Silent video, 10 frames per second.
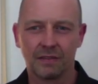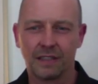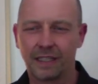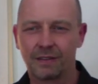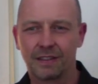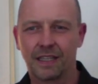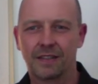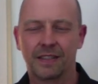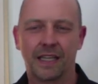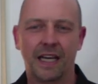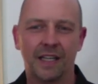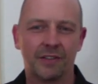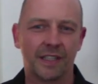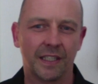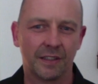like, let's say
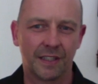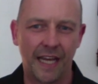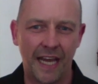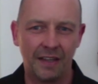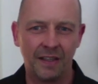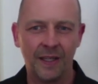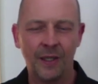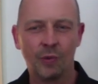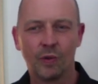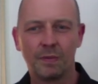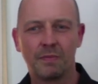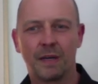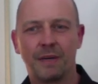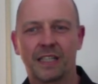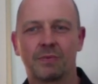100, 110 will be my
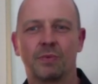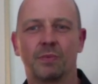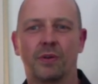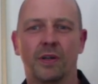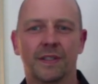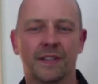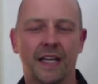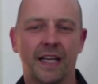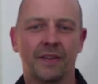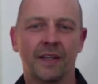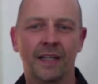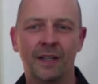maximum pause then.